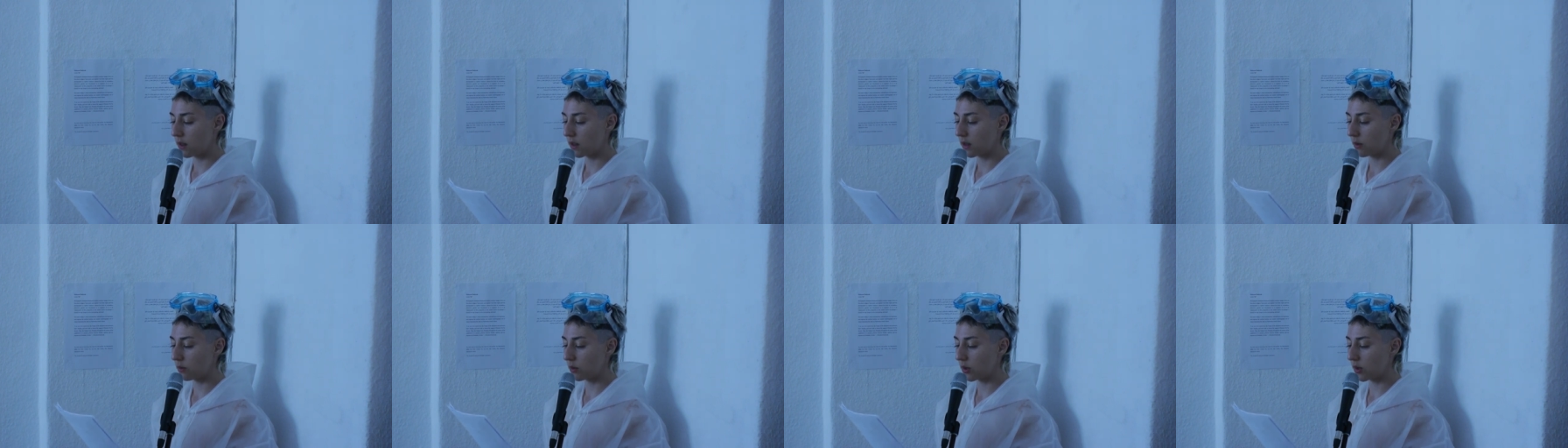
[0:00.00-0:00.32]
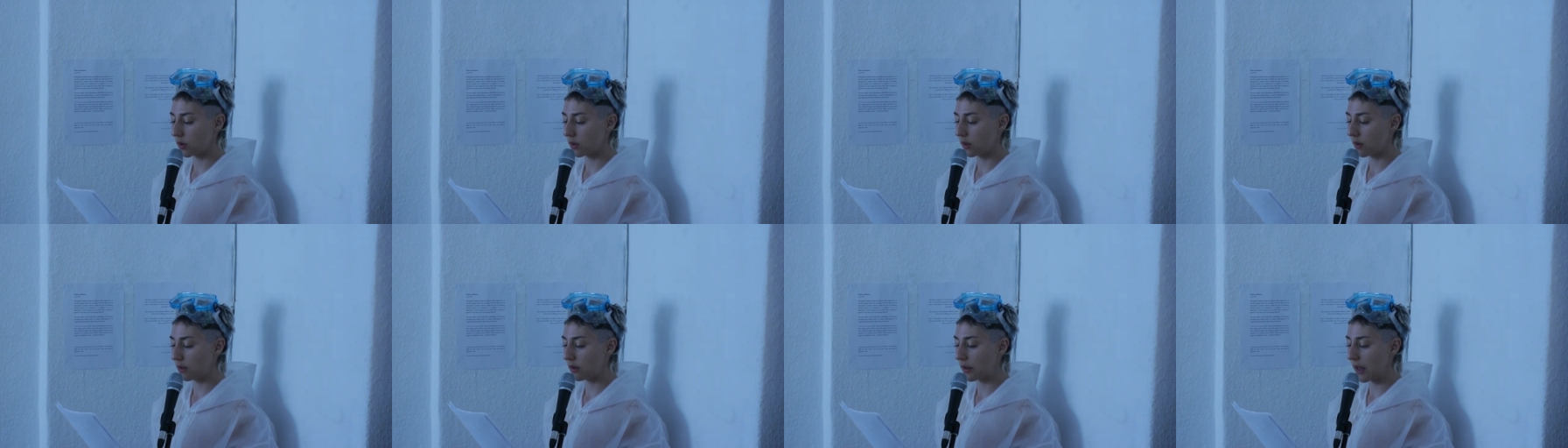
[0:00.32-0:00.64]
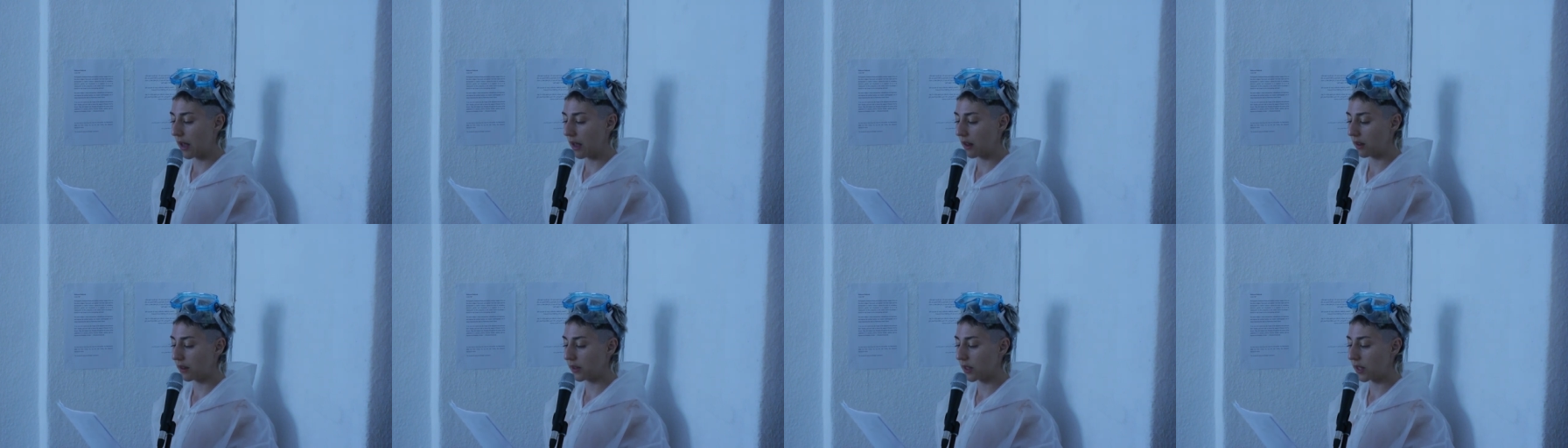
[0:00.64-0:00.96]
the word
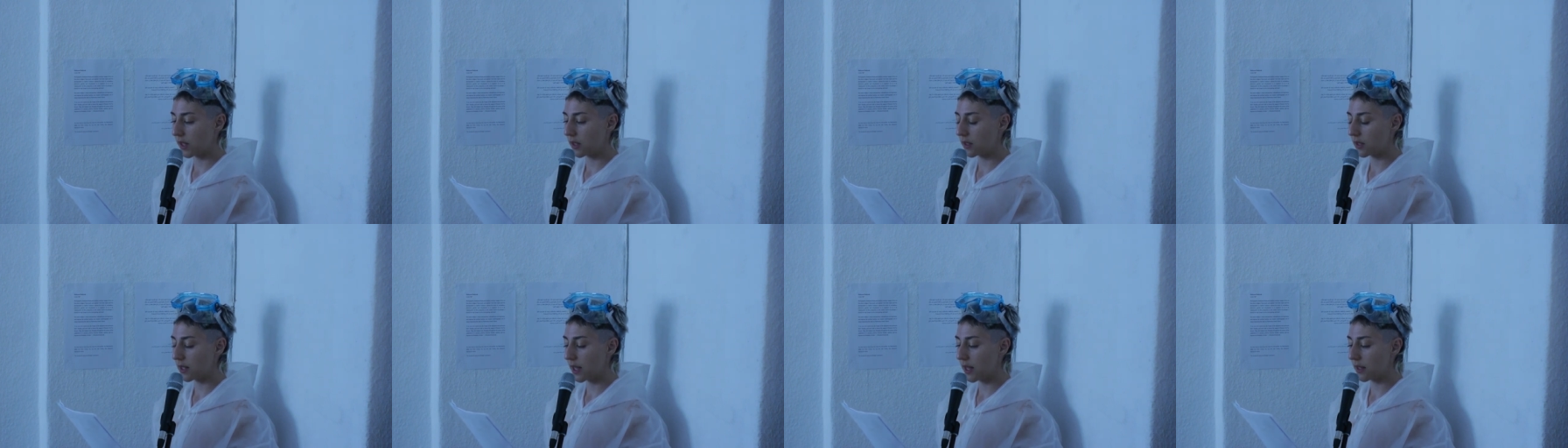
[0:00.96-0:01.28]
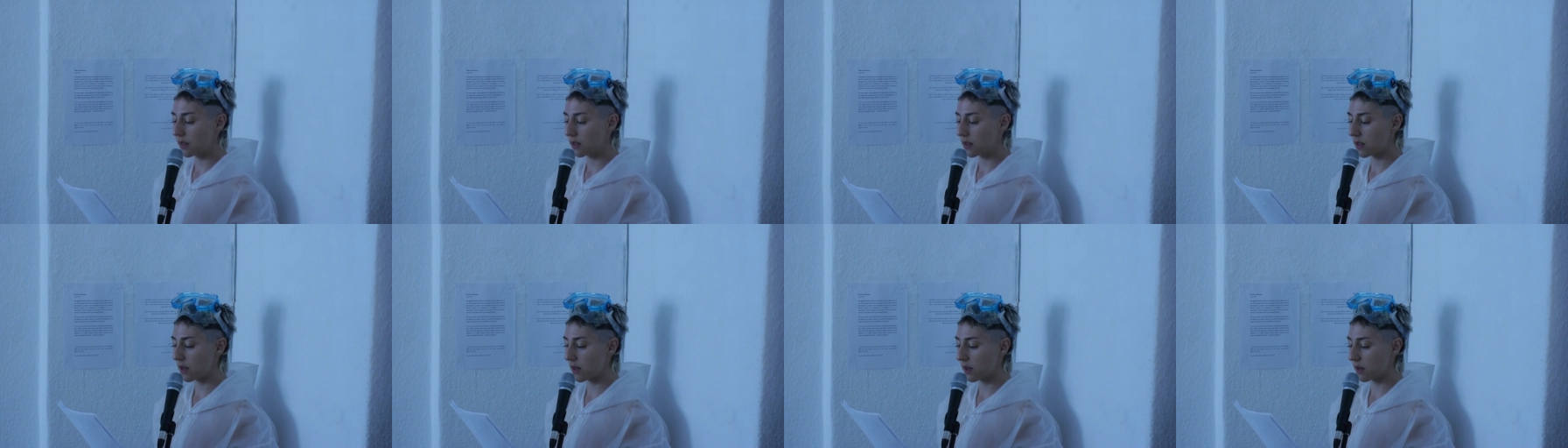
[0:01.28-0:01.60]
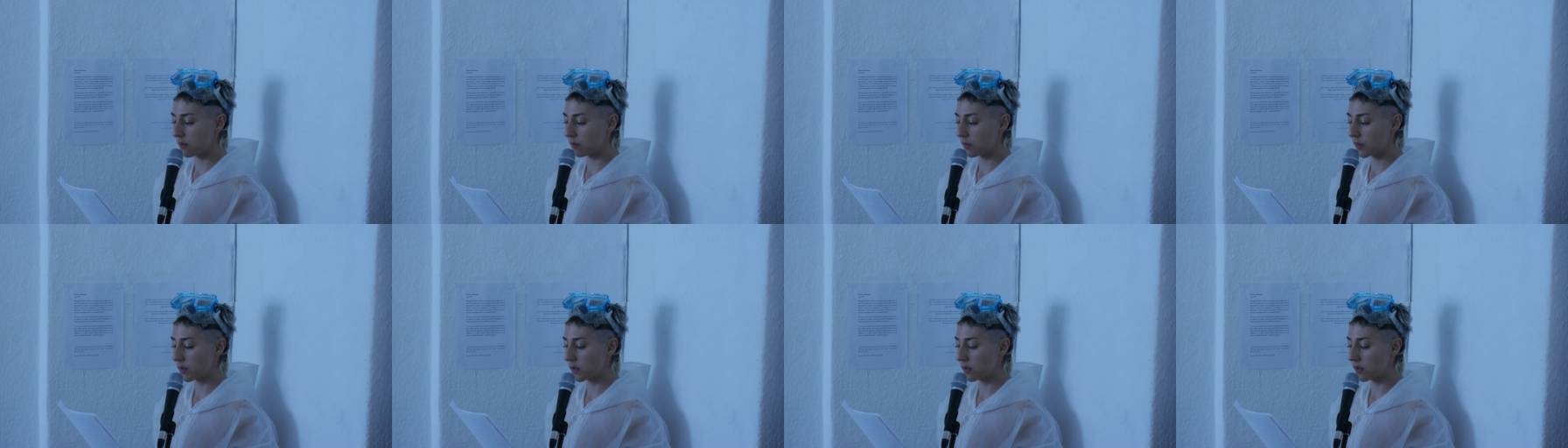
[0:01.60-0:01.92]
lethality ten
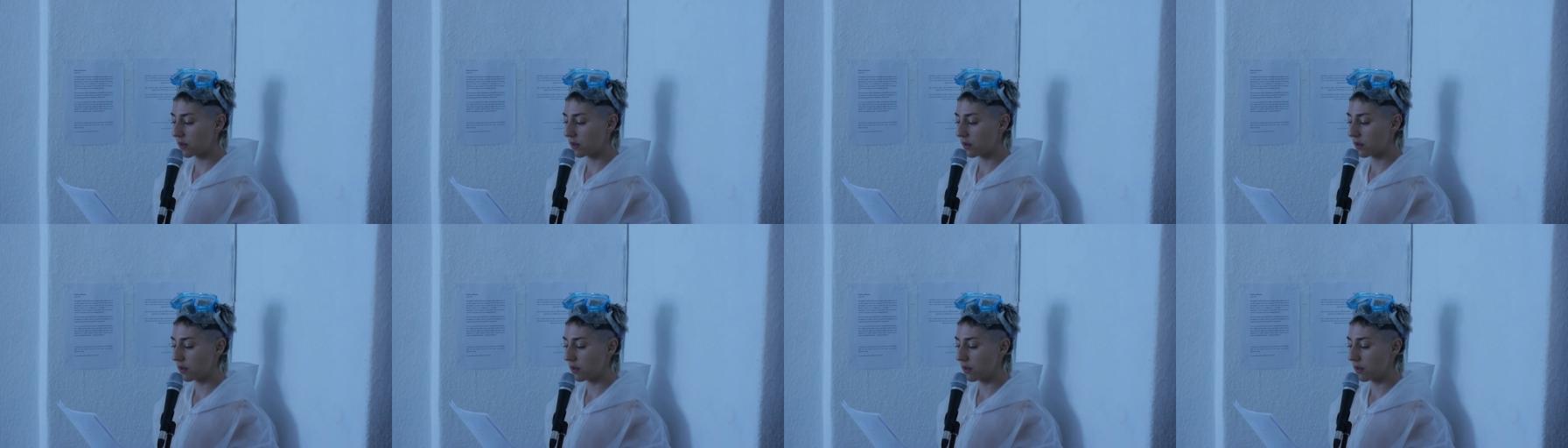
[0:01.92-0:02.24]
times,